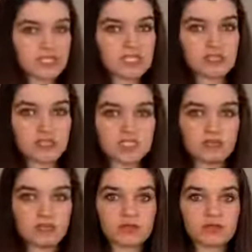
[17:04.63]
these
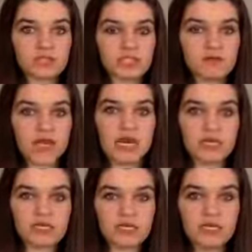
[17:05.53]
principles
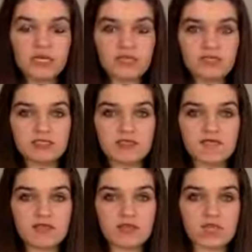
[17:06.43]
systematically and
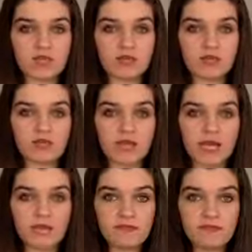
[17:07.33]
safely in your own
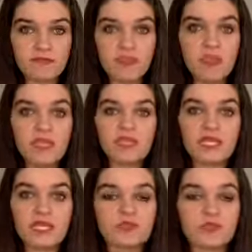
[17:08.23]
life.
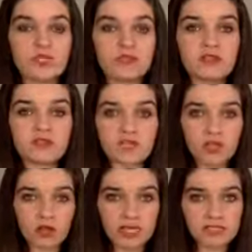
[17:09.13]
There's weekly
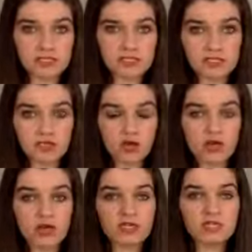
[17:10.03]
video lessons in the
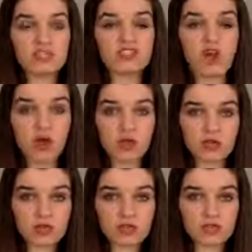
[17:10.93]
course, there's
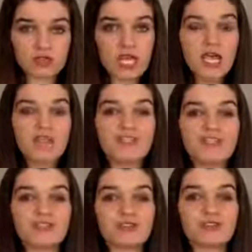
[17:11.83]
articles,
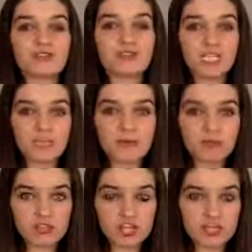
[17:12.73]
there's personal
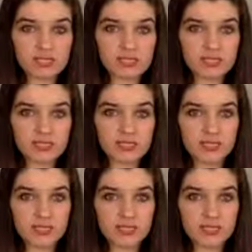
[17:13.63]
email check-ins,